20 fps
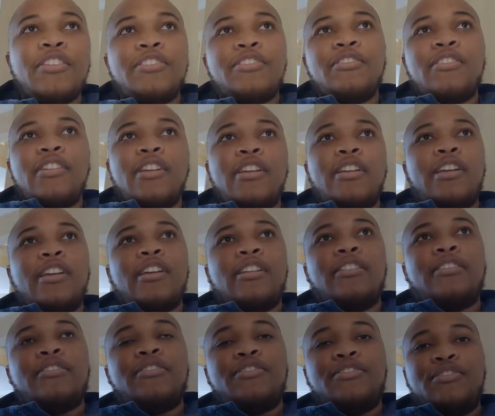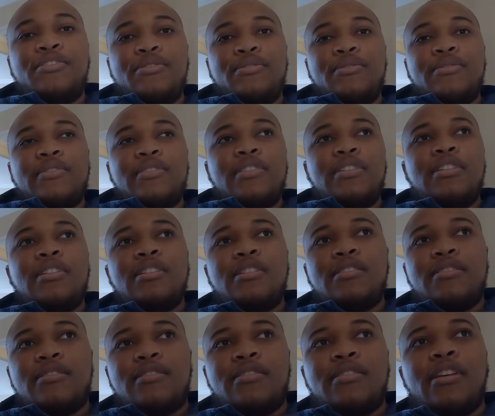that you get to see
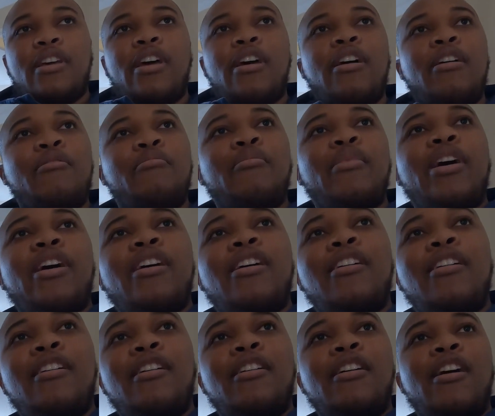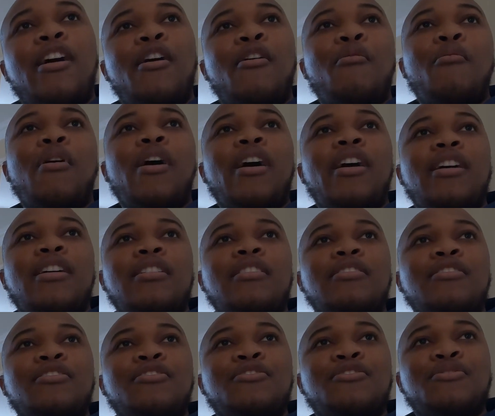is my
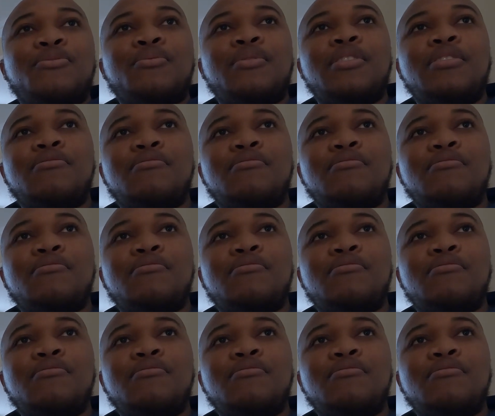Hawaiian sweet